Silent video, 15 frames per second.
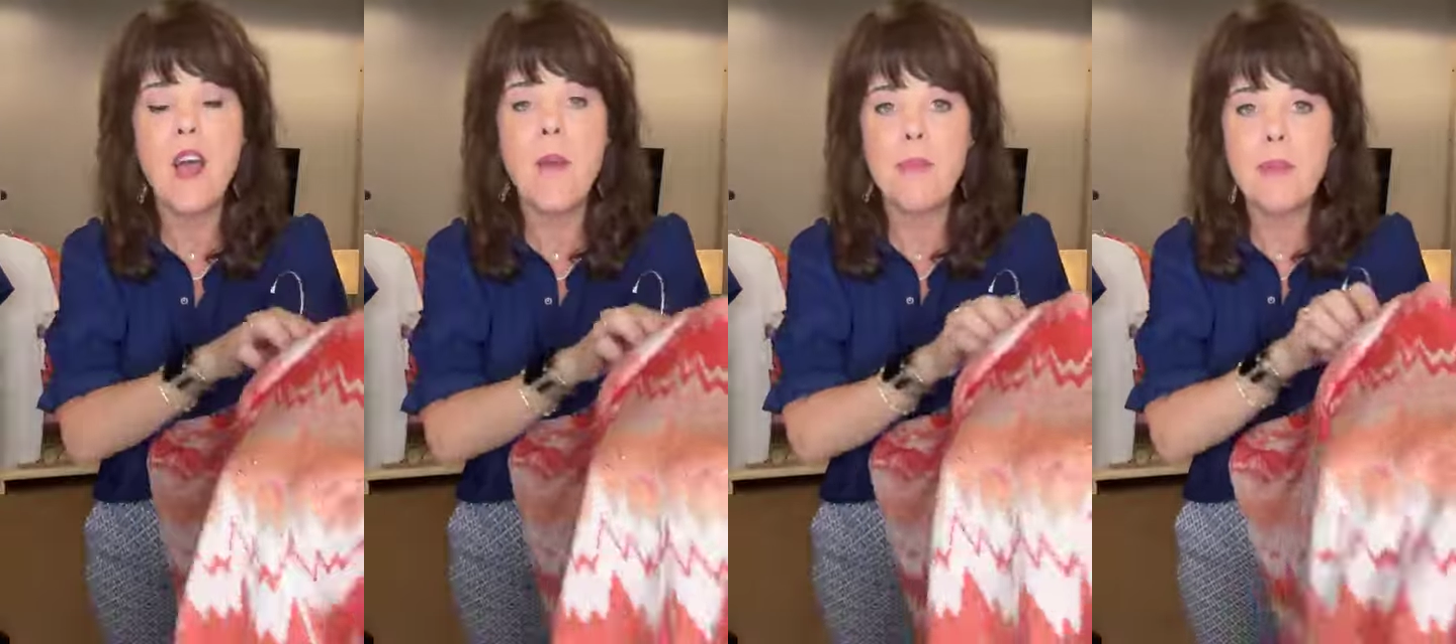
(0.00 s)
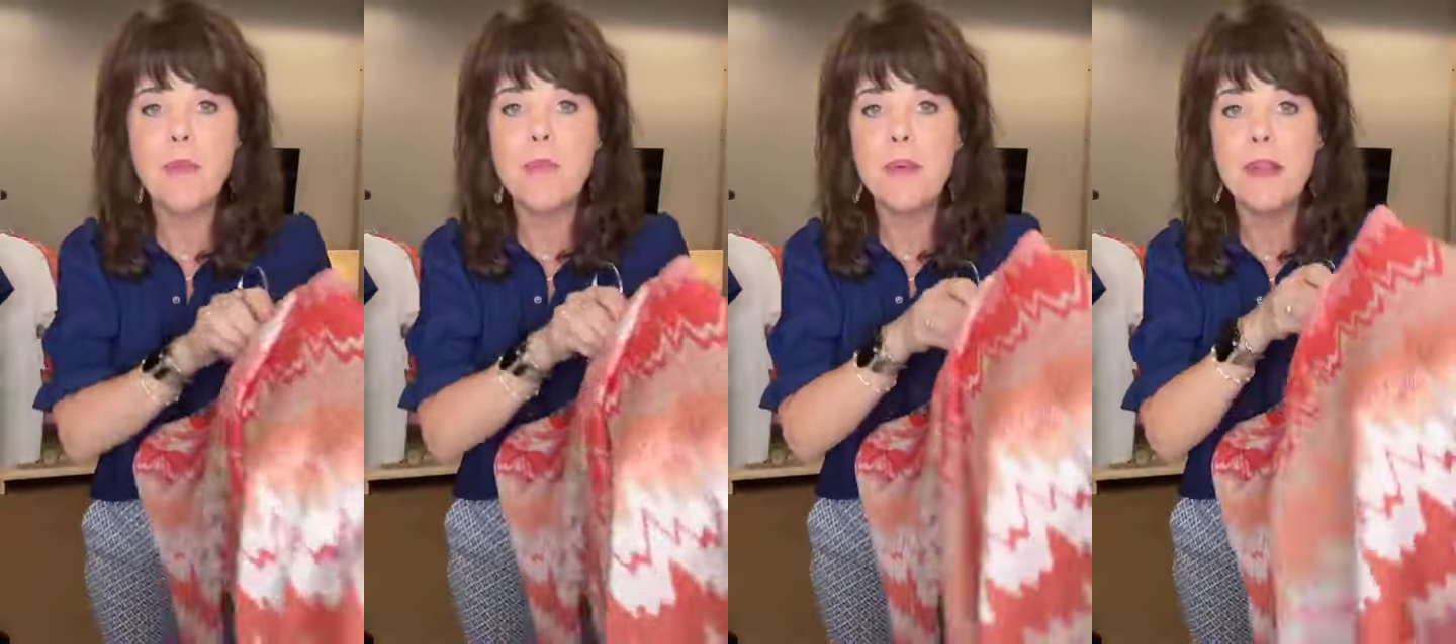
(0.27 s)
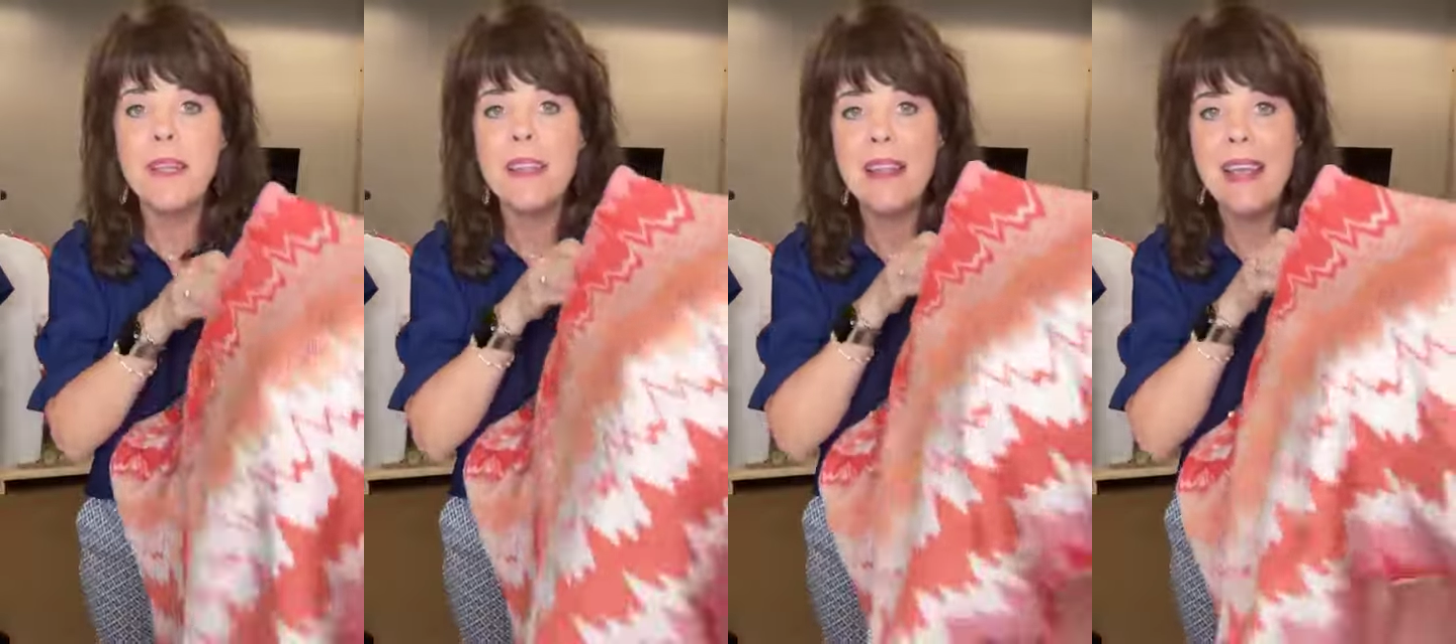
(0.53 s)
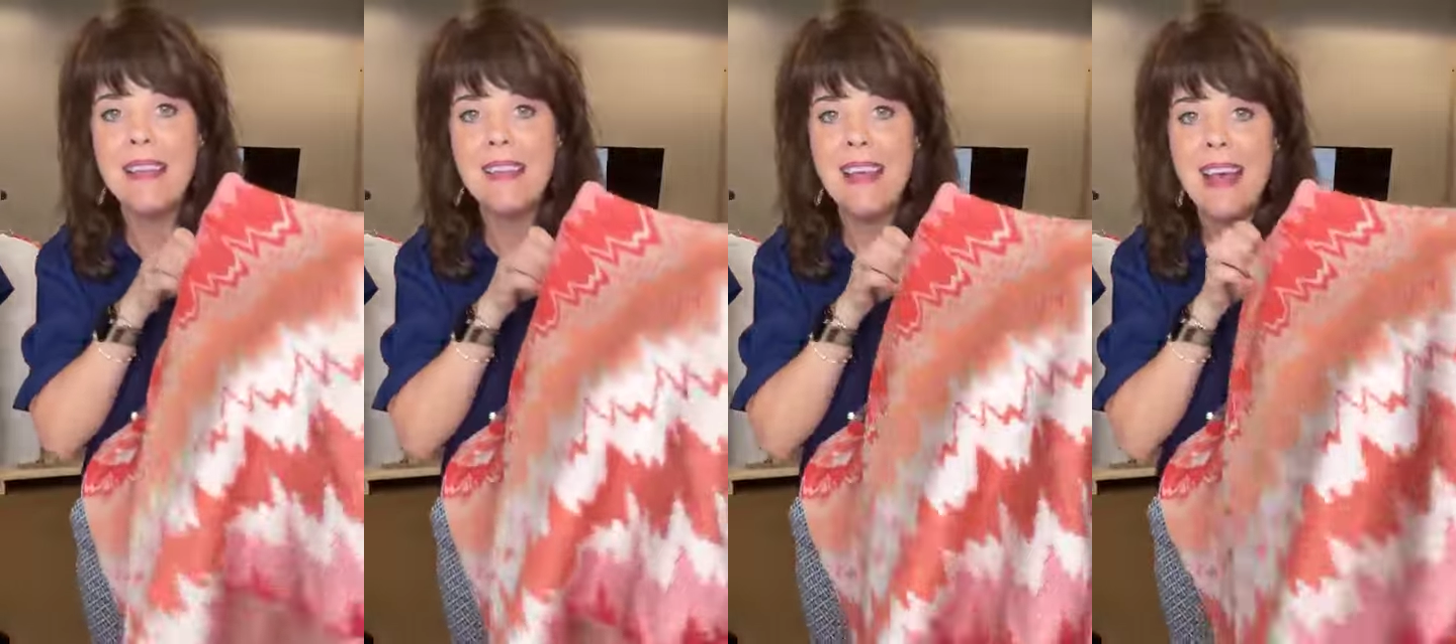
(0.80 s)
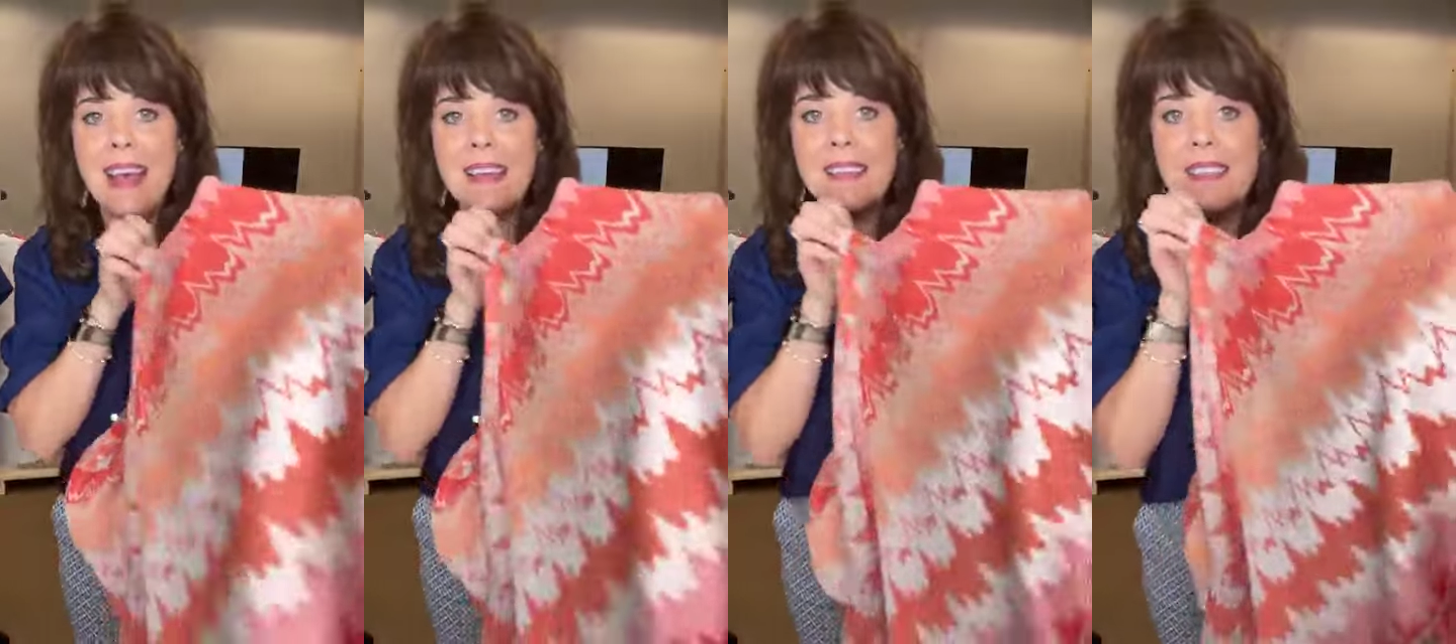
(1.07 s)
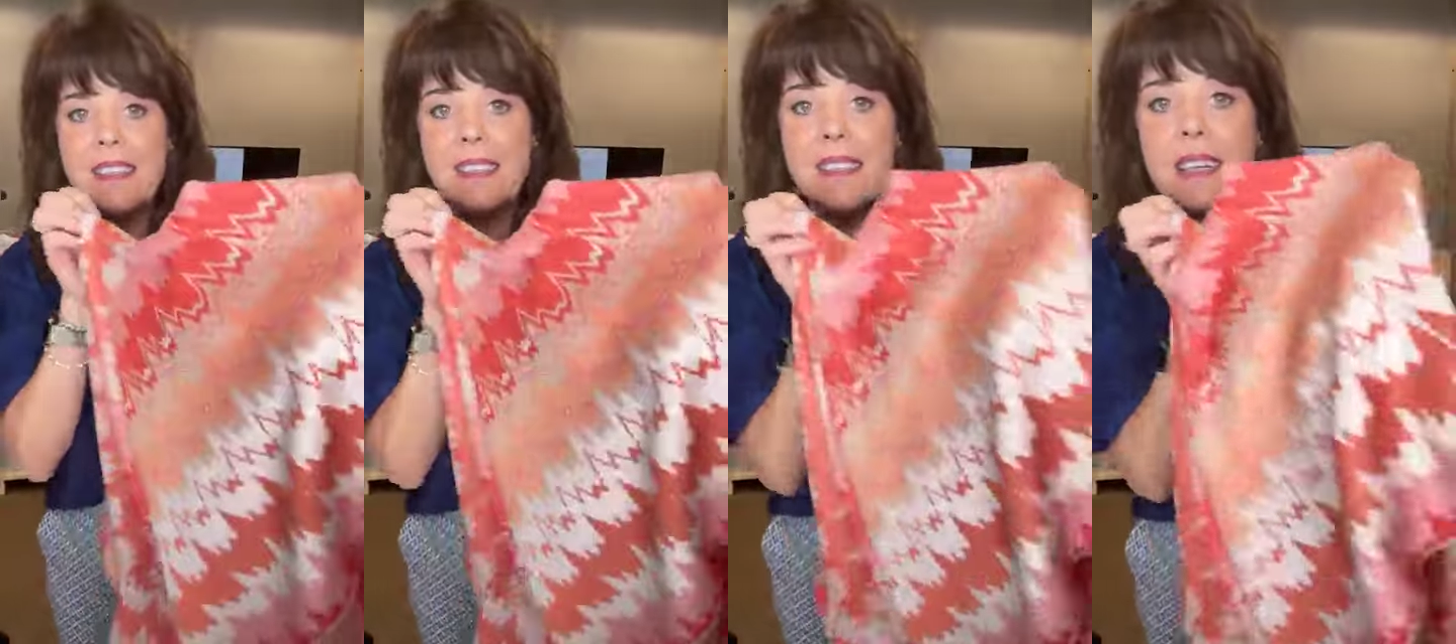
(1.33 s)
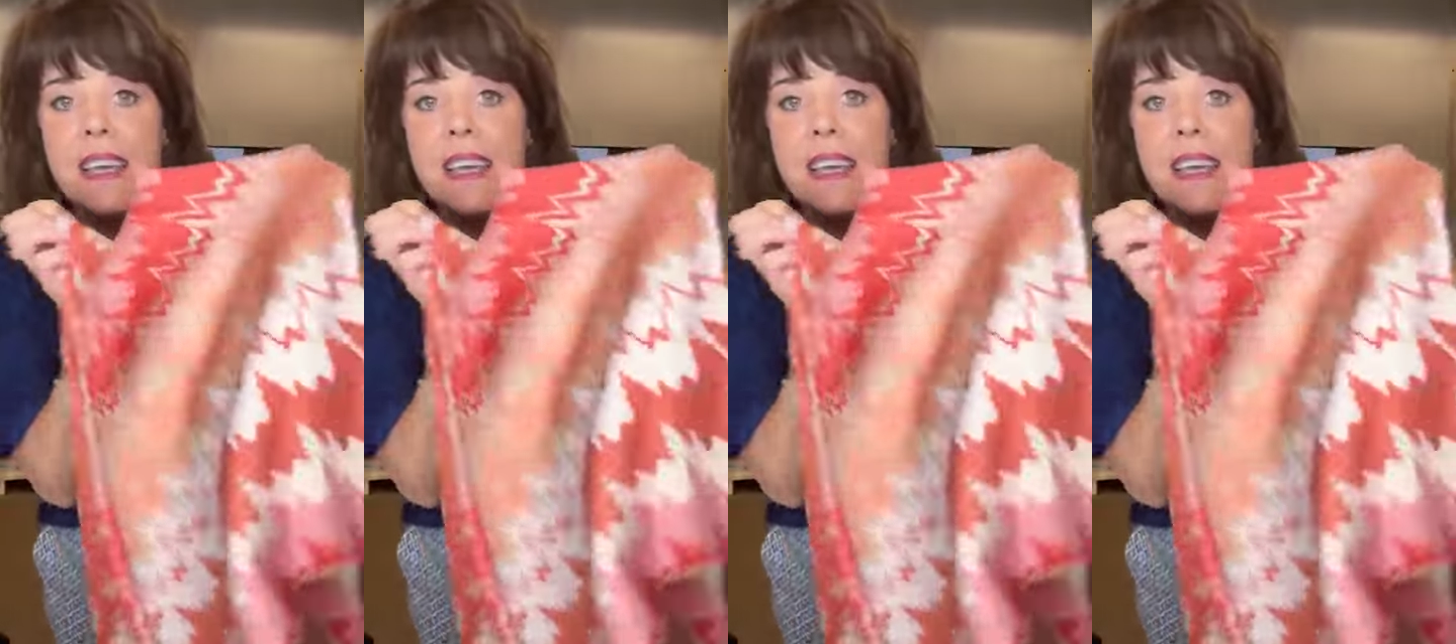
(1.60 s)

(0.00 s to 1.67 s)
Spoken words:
up the print like that.